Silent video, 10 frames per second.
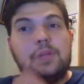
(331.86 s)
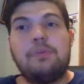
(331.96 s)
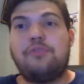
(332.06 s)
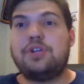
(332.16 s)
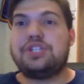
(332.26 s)

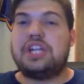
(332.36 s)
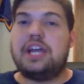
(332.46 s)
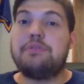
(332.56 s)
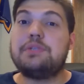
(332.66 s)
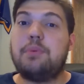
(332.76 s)
Before
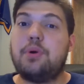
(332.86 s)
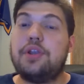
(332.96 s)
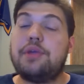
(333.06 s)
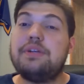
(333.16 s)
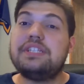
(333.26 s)
Sinai was
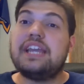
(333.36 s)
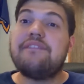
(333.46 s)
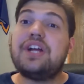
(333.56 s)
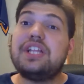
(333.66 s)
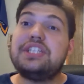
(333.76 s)
born, there was a
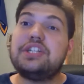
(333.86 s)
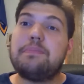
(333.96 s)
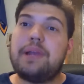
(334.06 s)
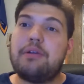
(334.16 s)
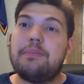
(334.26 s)
volunteer
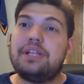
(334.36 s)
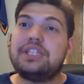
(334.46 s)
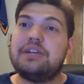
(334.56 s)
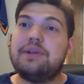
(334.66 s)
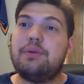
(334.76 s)

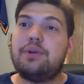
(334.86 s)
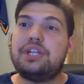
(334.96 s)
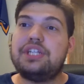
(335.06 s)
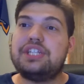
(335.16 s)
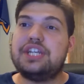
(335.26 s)
paramilitary
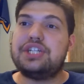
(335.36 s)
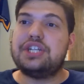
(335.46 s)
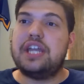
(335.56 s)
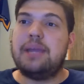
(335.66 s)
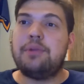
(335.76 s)

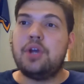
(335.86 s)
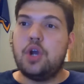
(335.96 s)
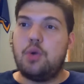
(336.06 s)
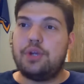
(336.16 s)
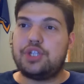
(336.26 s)
organization named
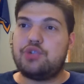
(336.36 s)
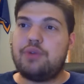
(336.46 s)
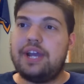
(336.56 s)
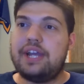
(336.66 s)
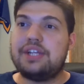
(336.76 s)

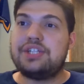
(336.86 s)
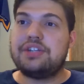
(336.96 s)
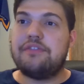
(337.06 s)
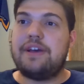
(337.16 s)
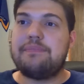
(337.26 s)
Rashtriya
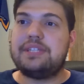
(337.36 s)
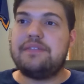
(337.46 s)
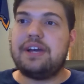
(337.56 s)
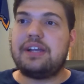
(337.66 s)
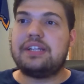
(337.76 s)
Swayamsevak